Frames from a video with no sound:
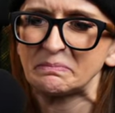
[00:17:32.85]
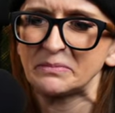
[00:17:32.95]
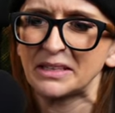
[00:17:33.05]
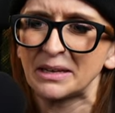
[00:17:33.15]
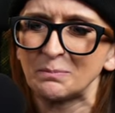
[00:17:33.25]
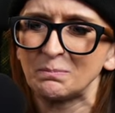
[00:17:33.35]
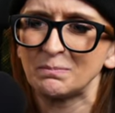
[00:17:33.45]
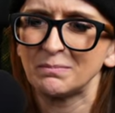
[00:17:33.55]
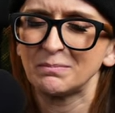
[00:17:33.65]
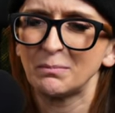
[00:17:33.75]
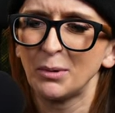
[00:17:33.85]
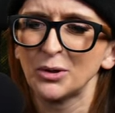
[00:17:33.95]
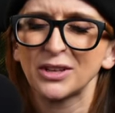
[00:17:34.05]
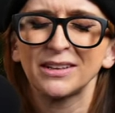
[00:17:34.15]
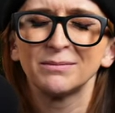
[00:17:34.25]
get
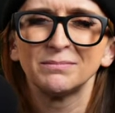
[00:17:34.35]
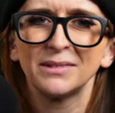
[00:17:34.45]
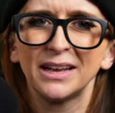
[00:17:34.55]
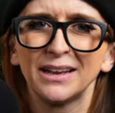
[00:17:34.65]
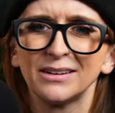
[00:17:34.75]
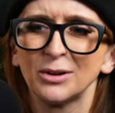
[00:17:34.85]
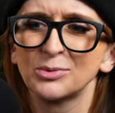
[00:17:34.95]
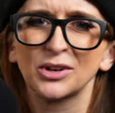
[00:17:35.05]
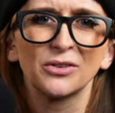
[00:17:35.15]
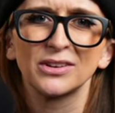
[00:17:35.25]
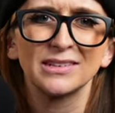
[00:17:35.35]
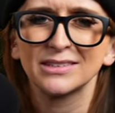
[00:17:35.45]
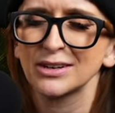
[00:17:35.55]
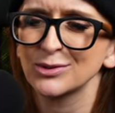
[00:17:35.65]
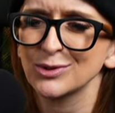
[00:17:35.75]
bulky and obscure the
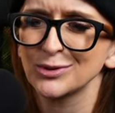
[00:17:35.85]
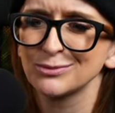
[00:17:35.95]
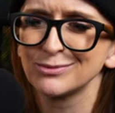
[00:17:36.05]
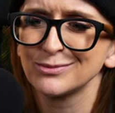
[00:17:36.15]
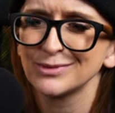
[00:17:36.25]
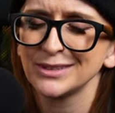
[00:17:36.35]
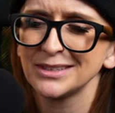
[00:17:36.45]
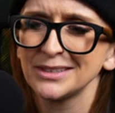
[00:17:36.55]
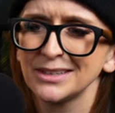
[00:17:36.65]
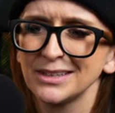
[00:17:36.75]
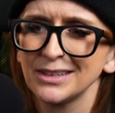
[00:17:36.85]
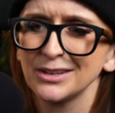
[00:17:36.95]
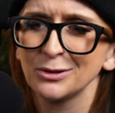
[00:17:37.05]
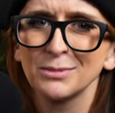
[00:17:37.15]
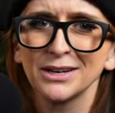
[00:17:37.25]
details on
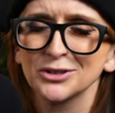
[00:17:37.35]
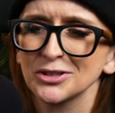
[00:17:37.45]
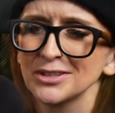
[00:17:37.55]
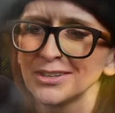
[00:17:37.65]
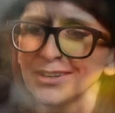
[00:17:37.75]
your miniature.